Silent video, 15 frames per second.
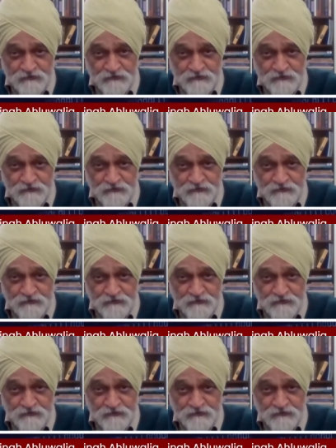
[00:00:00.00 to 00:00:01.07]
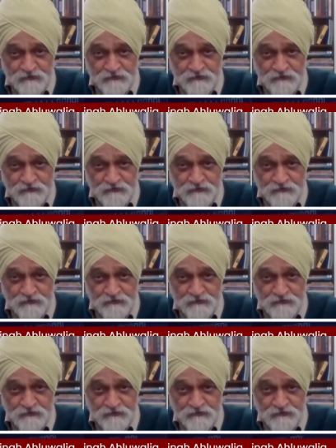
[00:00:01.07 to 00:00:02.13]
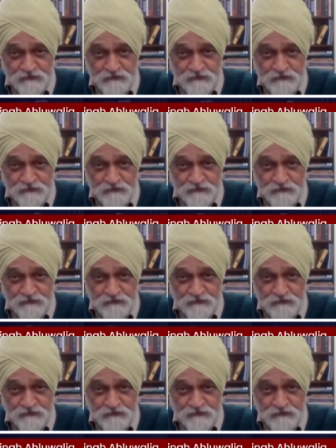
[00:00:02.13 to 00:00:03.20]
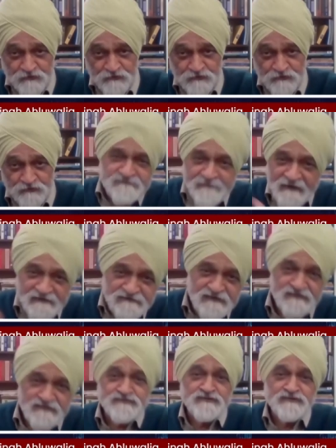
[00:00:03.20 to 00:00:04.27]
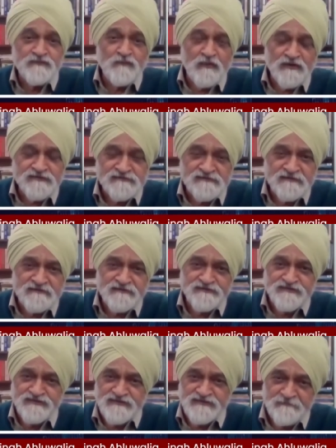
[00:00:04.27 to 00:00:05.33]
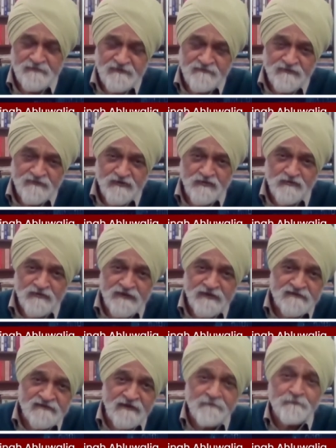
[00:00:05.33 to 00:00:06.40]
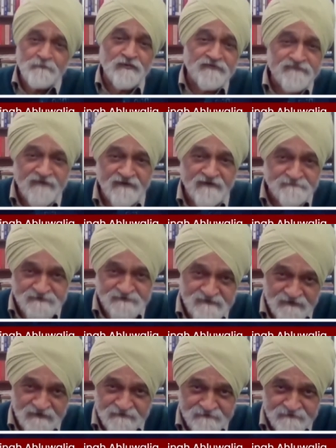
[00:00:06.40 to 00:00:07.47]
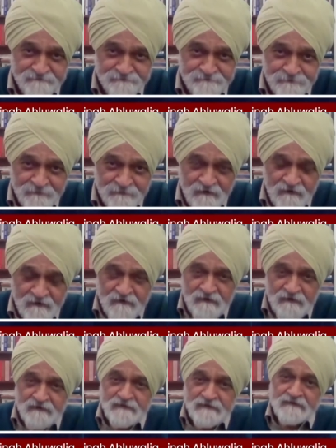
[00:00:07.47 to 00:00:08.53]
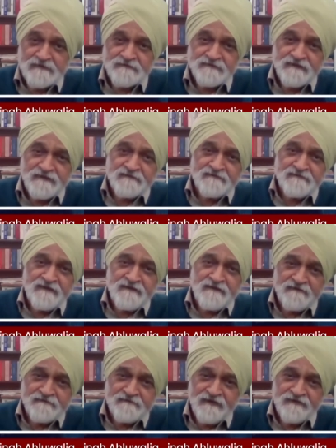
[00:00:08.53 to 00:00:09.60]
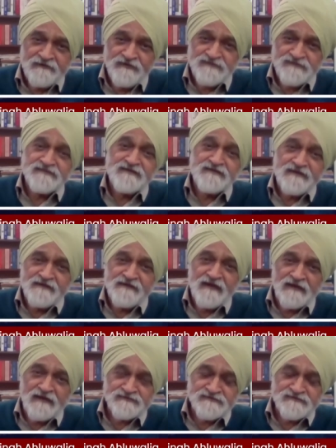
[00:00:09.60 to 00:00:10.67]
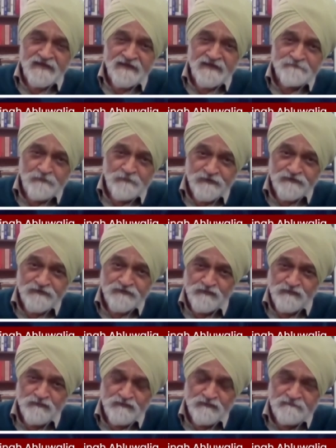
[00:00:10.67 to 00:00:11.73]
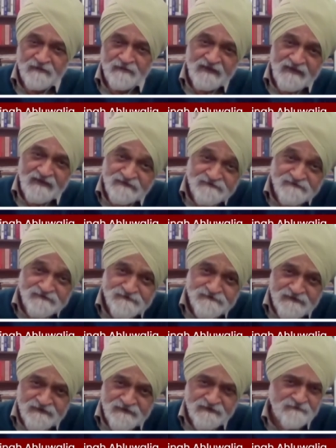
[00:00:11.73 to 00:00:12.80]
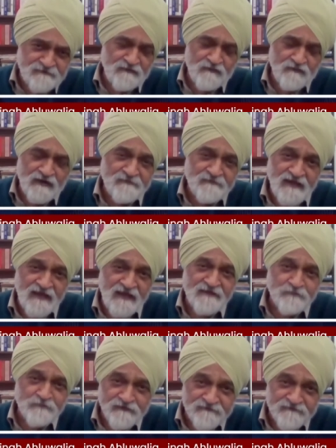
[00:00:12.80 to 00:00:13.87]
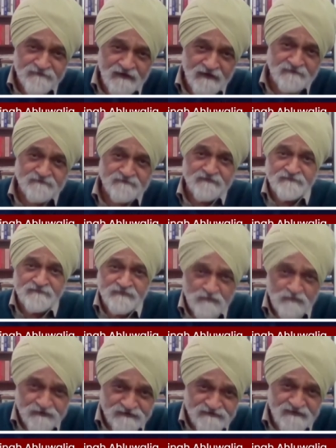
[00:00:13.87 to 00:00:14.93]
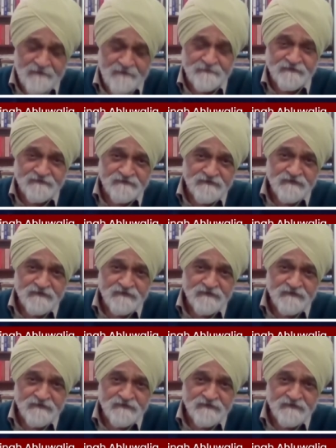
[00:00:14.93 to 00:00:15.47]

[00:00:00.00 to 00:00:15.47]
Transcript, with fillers: formulated in February, the expectation was that the GDP will grow at 10.5 percent they, they, they recently announced 9.2. My guess is that it may well be 8.5, given what has happened